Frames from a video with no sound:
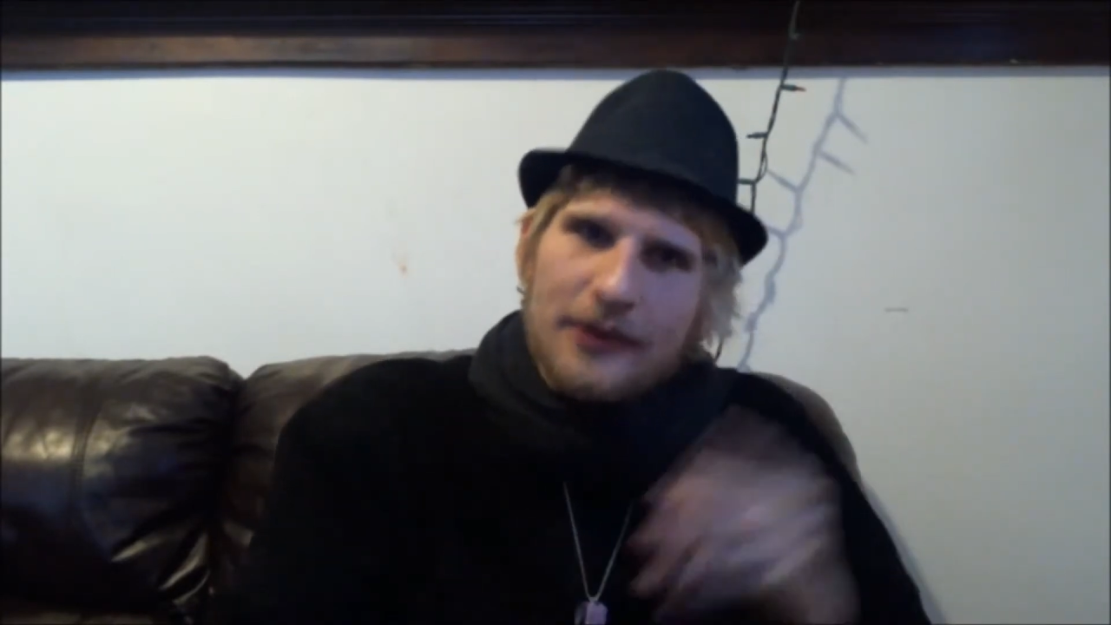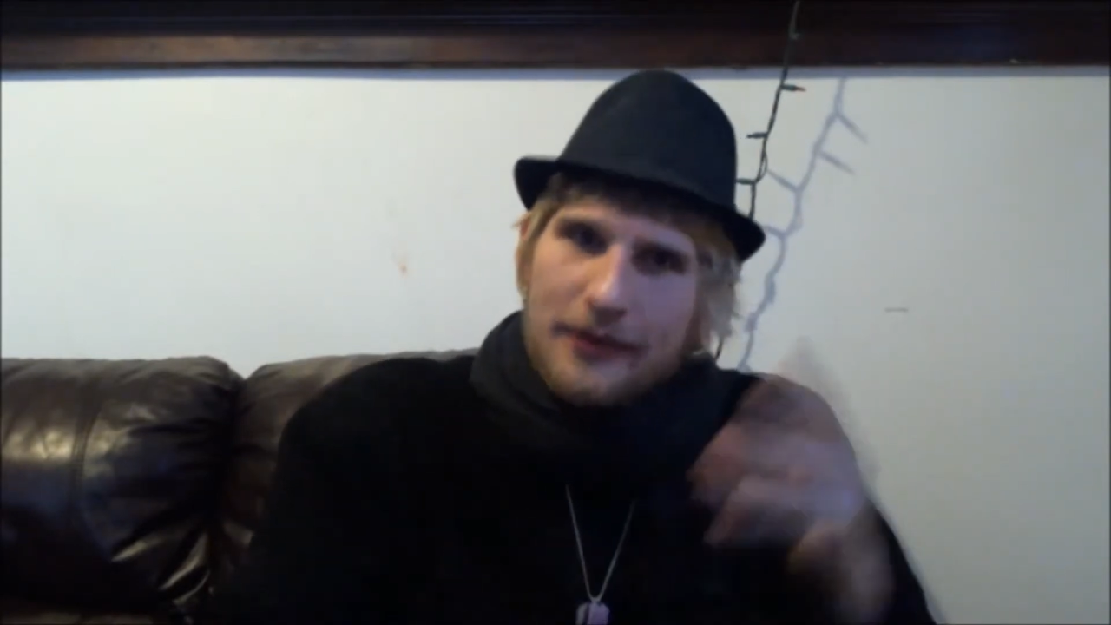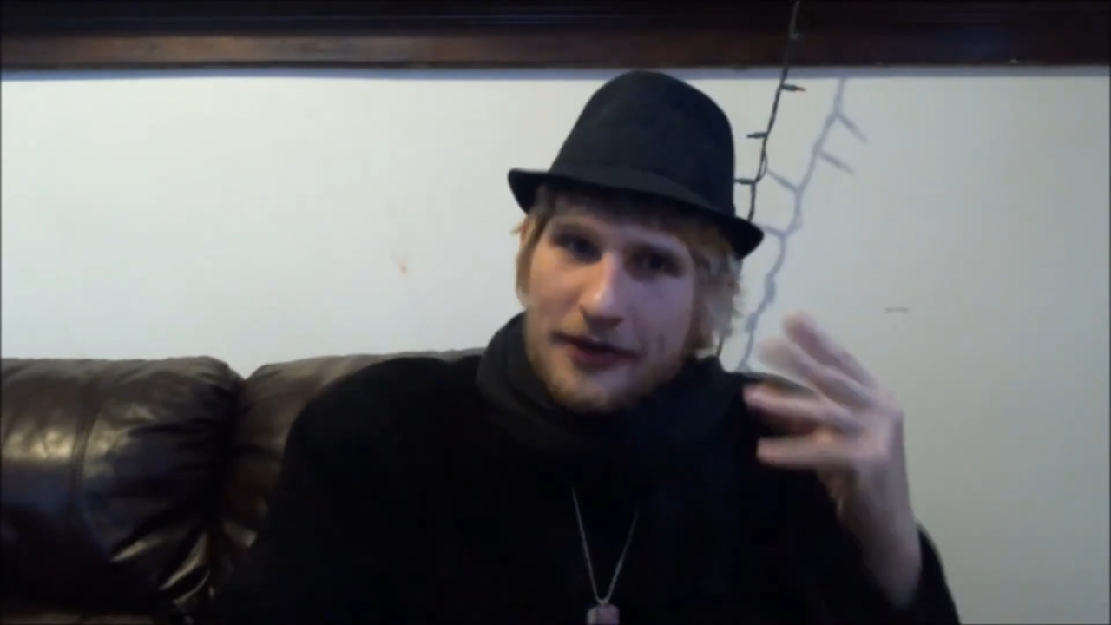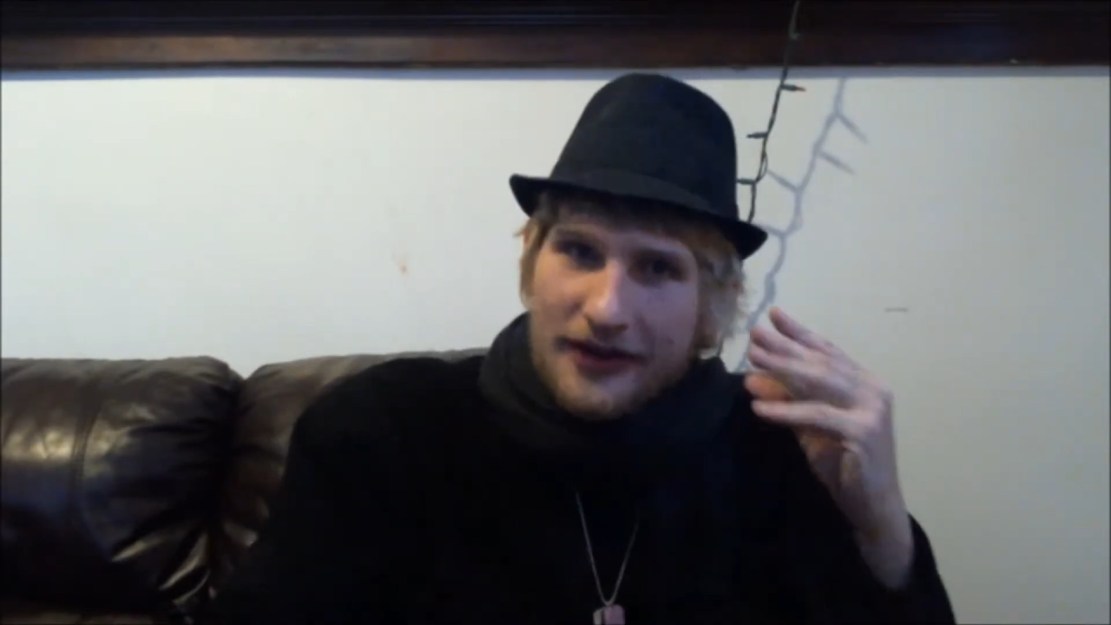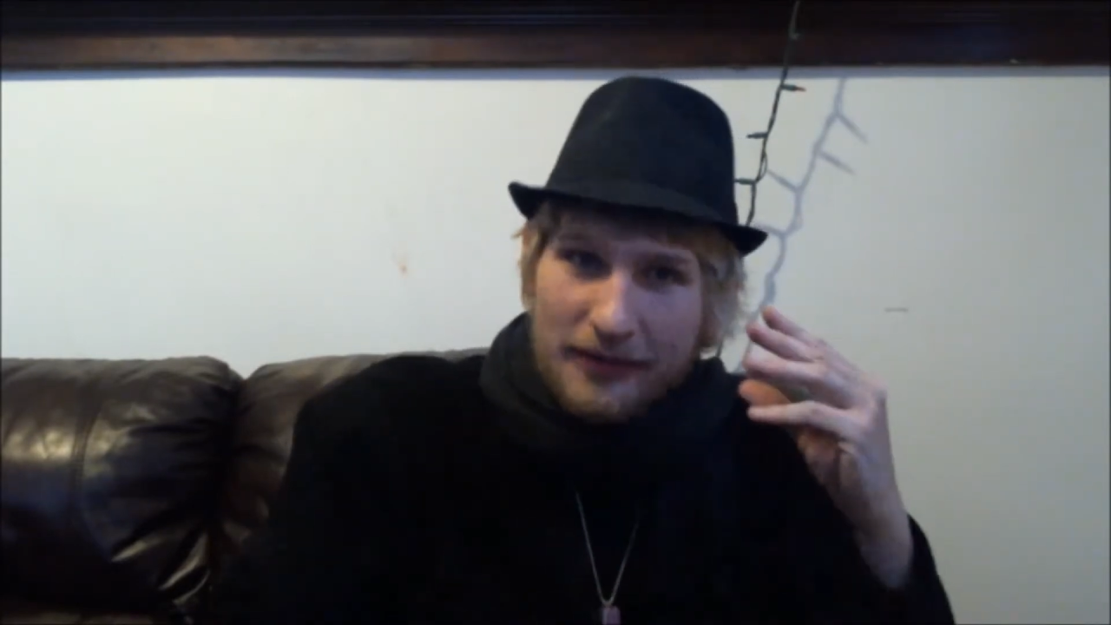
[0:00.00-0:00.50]

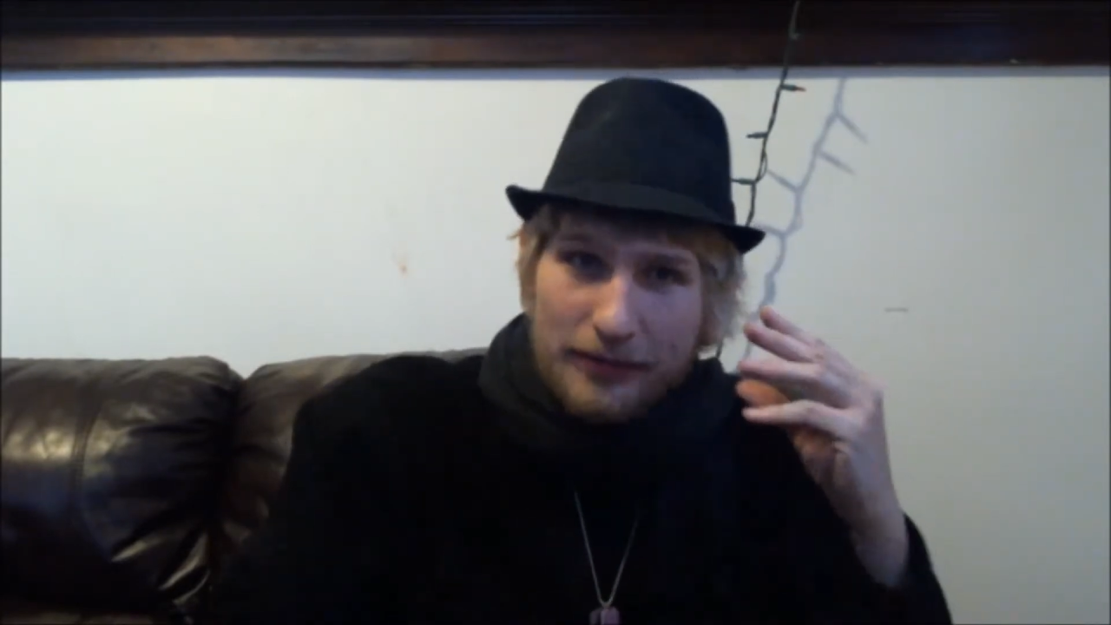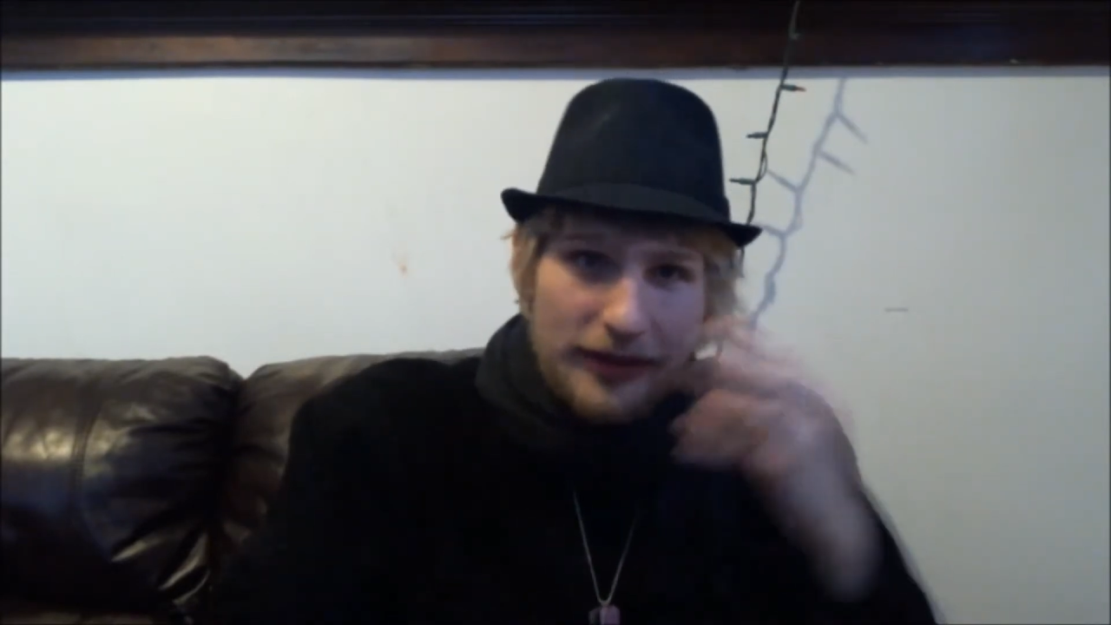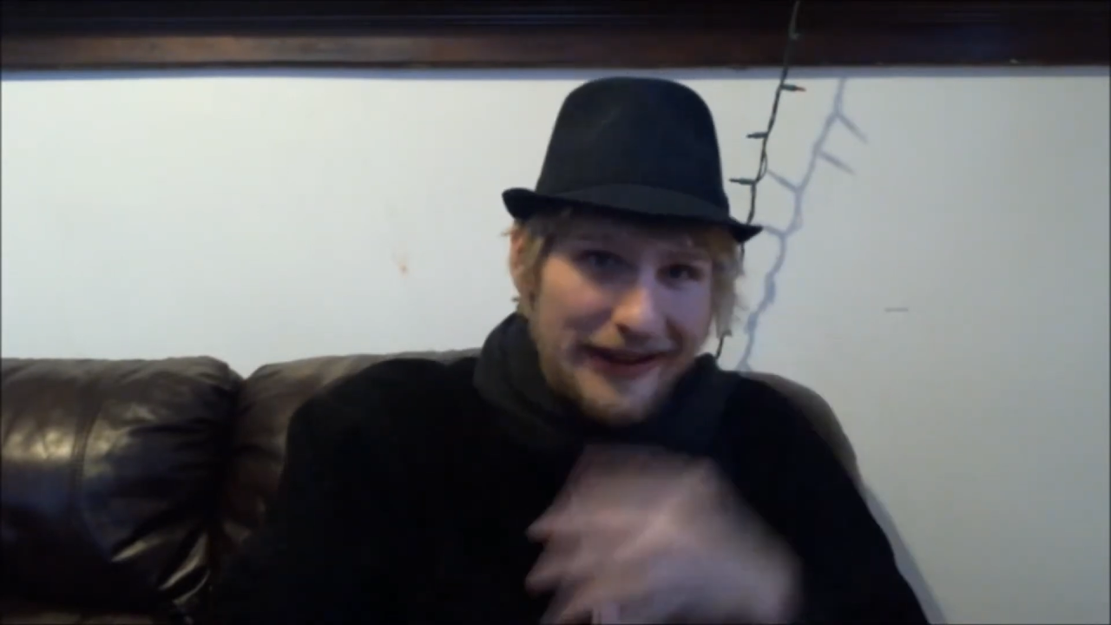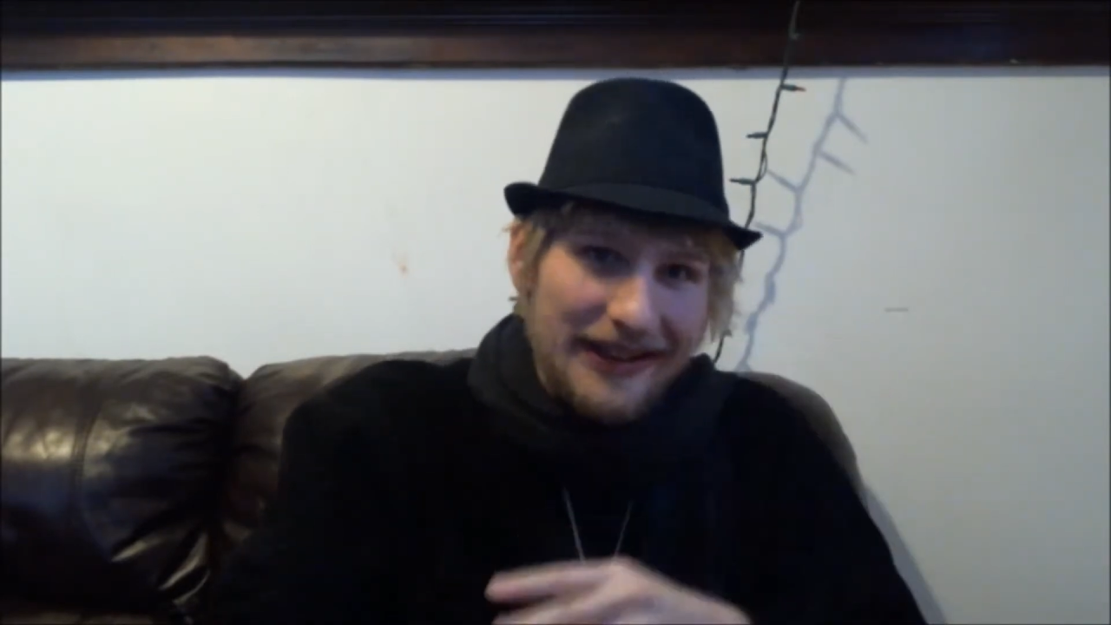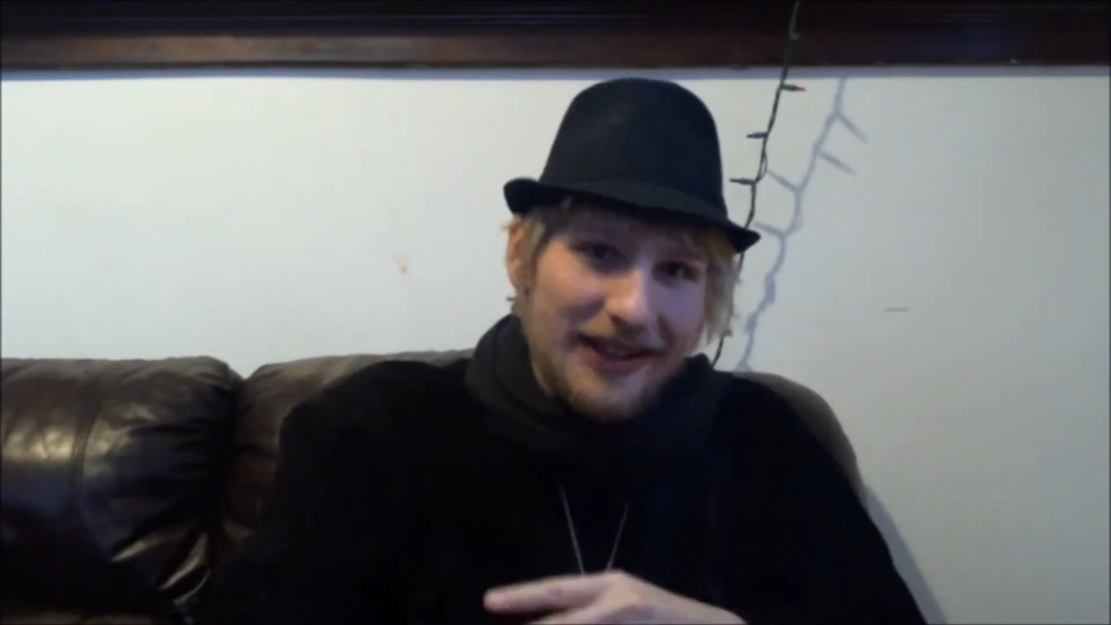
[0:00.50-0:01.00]
which is
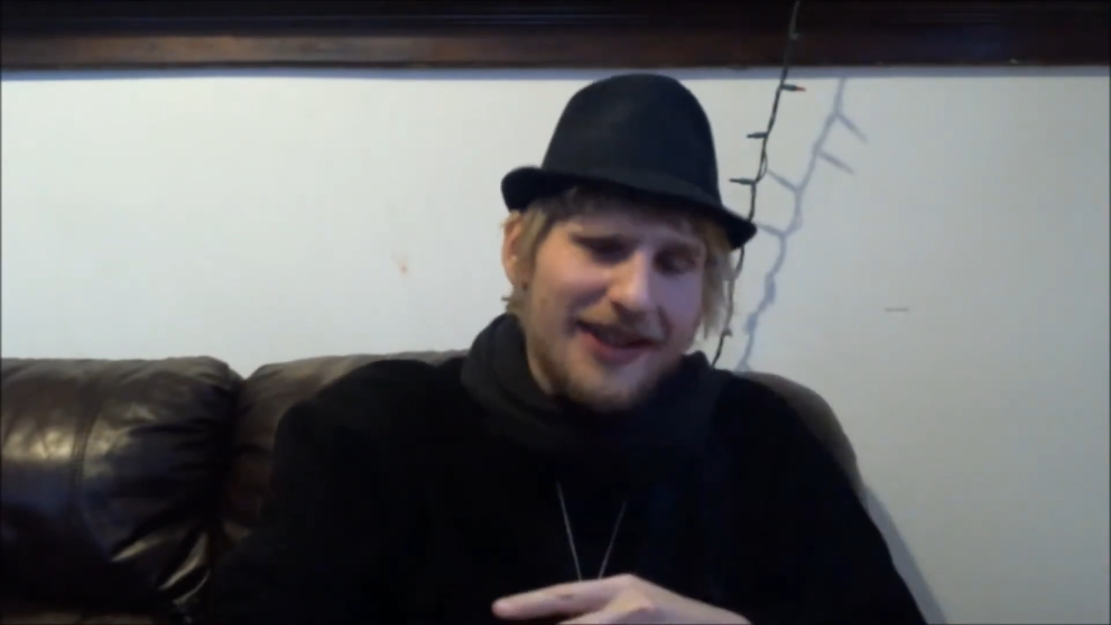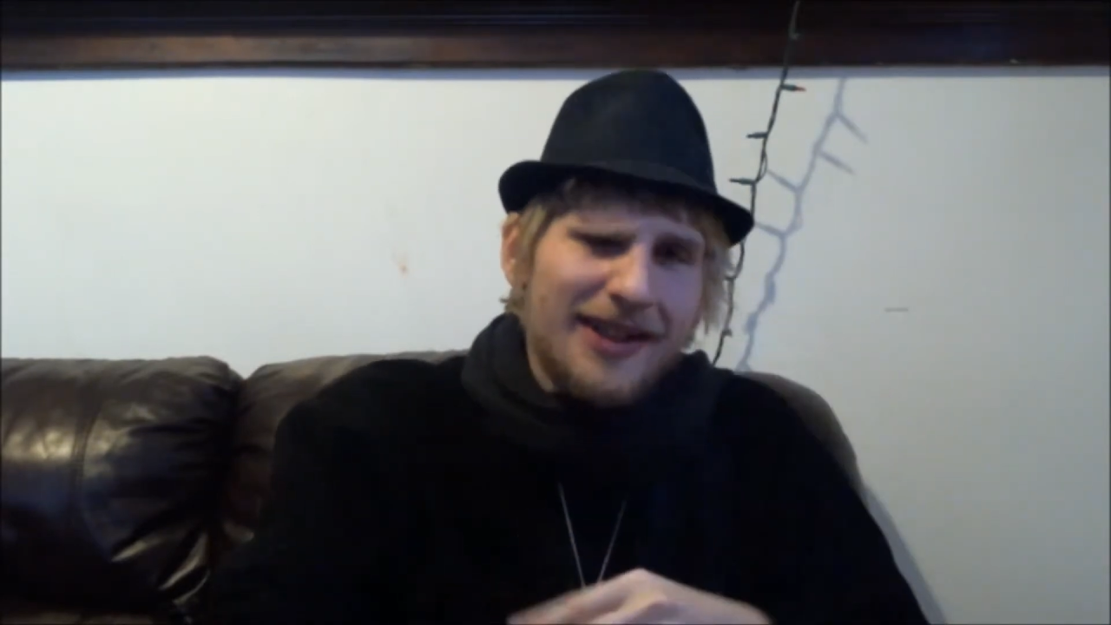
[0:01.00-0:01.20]
pretty good.